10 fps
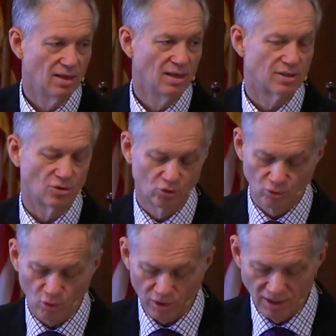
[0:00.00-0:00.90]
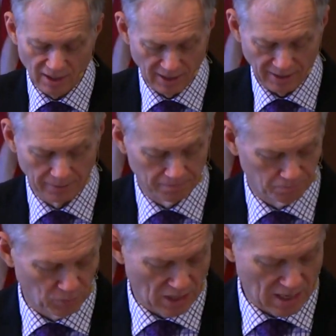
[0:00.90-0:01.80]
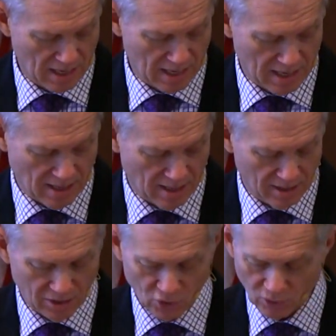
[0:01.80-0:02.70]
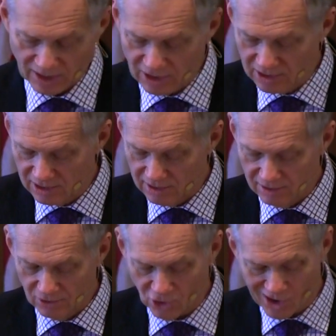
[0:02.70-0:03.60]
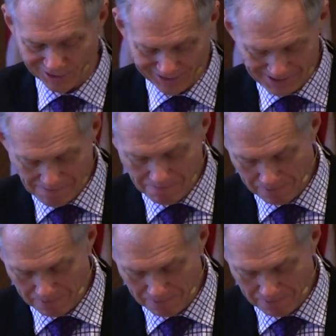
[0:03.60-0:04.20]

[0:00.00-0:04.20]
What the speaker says: is our true Lord and King. So let's talk to him.